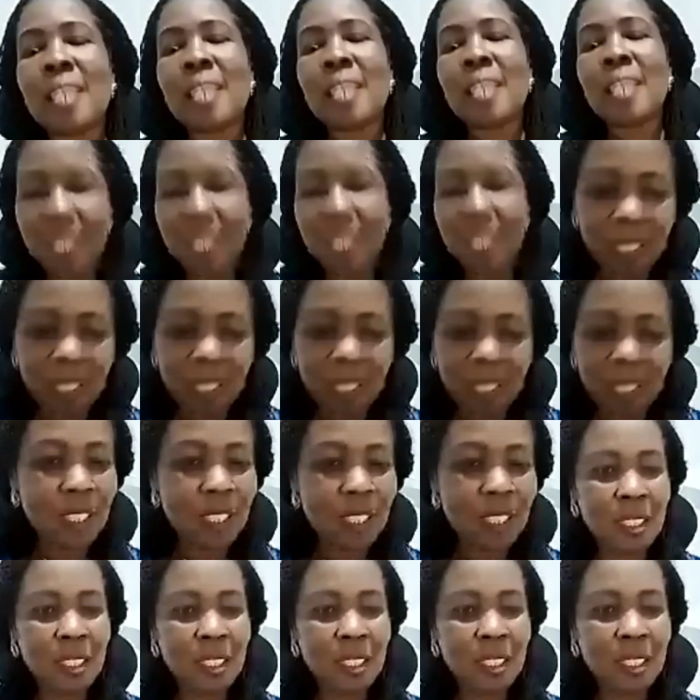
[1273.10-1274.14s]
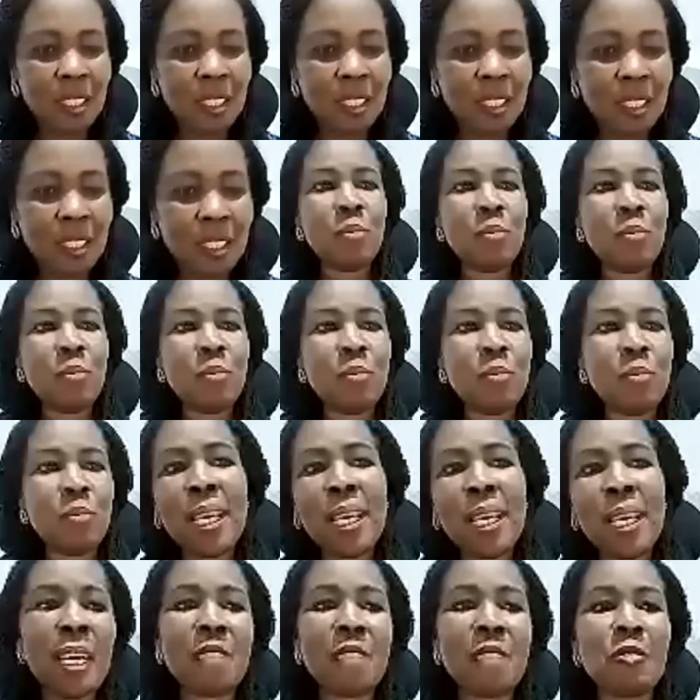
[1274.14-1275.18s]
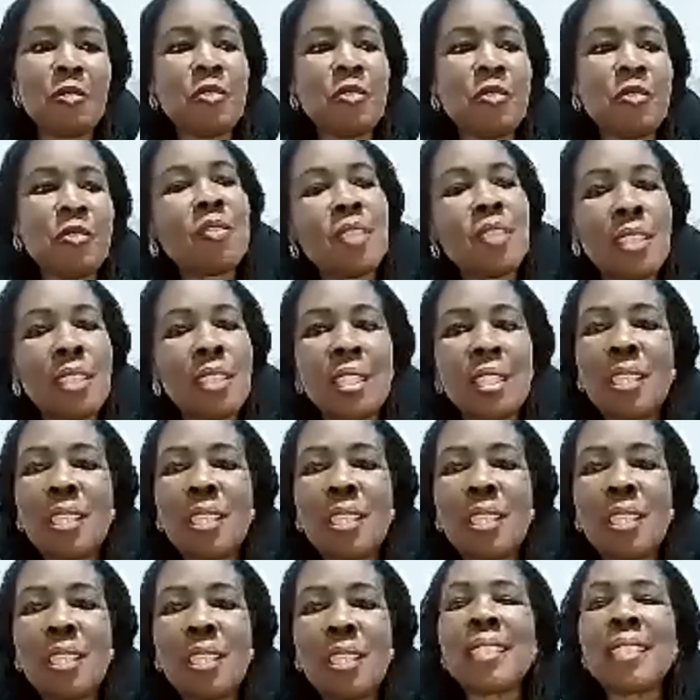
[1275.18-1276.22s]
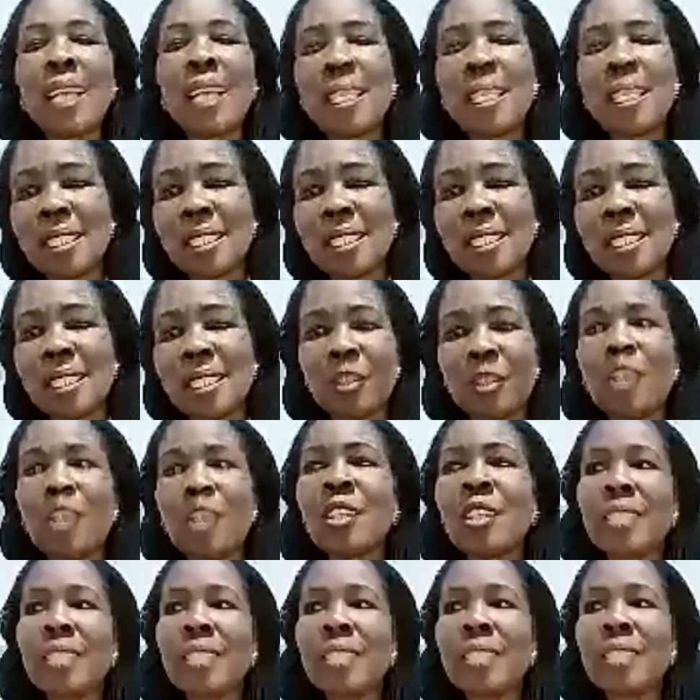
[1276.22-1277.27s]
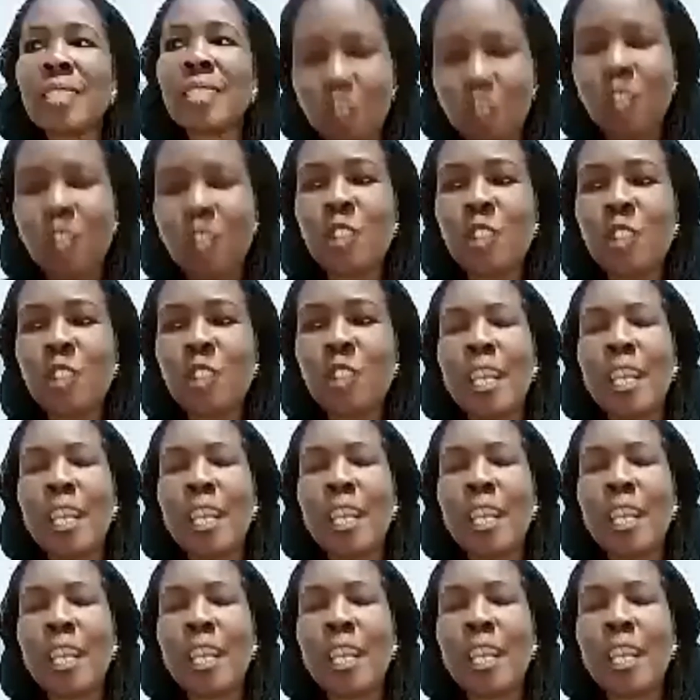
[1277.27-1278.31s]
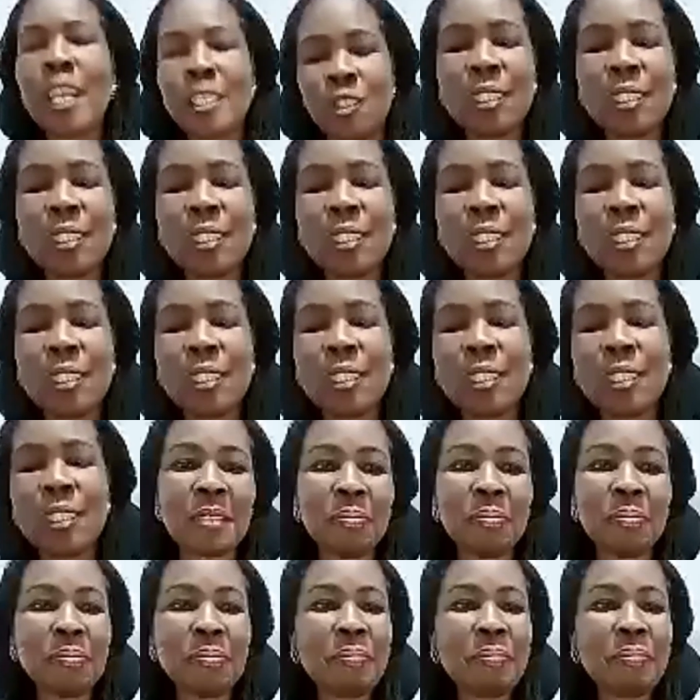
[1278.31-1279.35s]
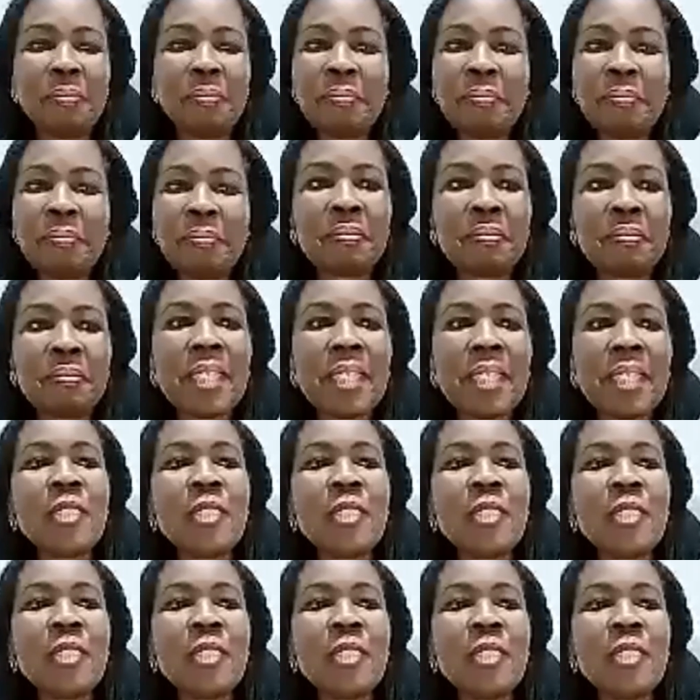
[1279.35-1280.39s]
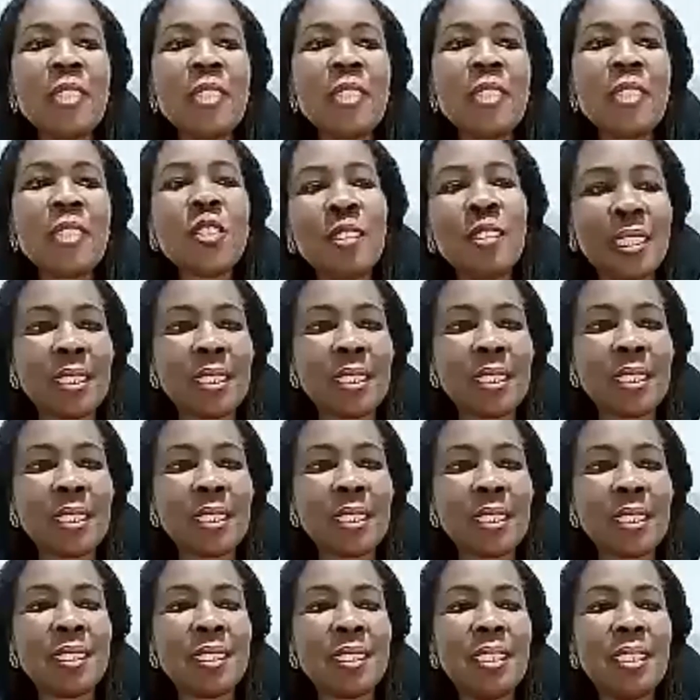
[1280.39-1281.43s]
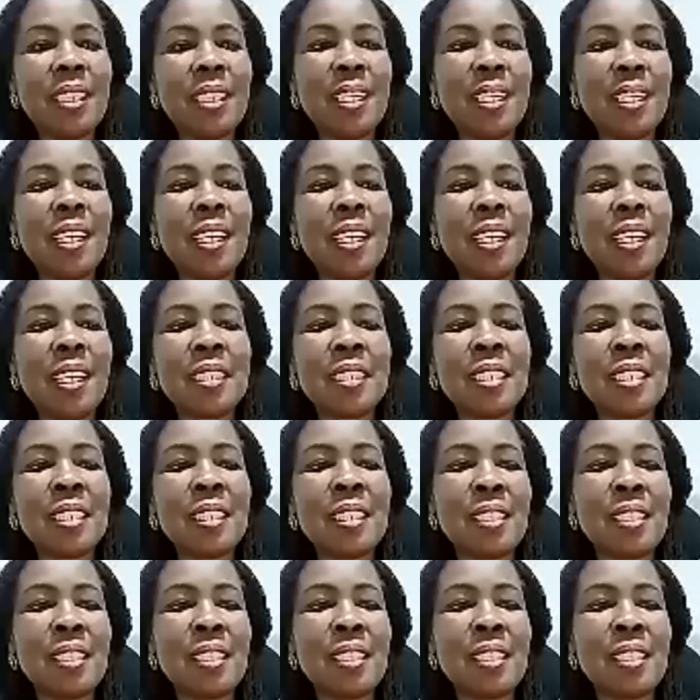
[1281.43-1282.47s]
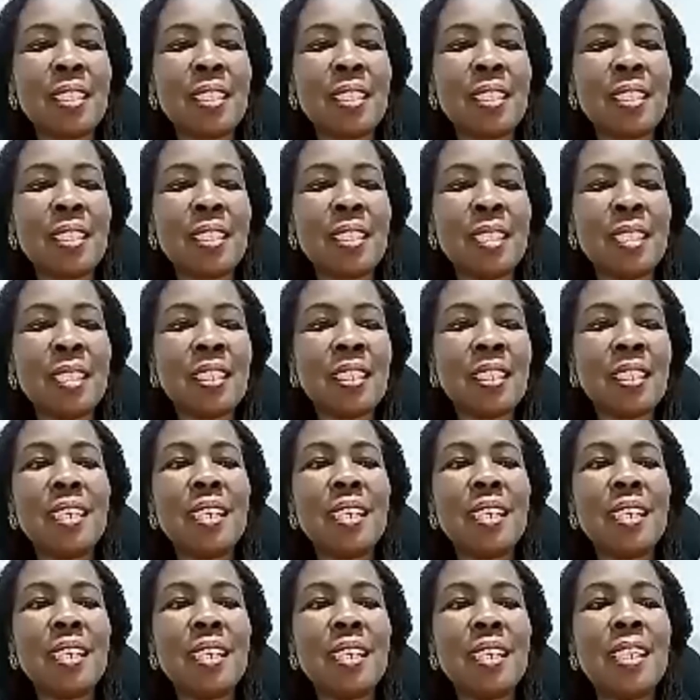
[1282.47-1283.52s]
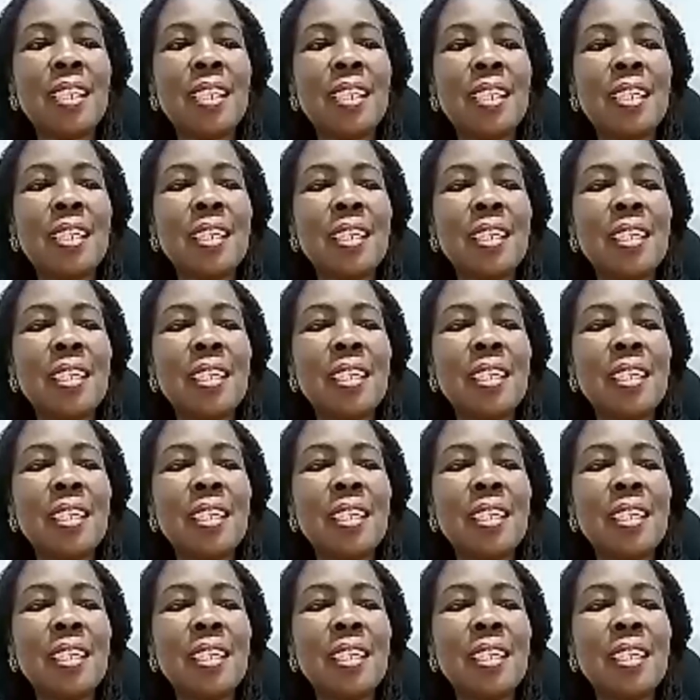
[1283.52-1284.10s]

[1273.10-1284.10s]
just uh, maybe pay about half as tax because I know you can do it in three years. And so that was it. And uh,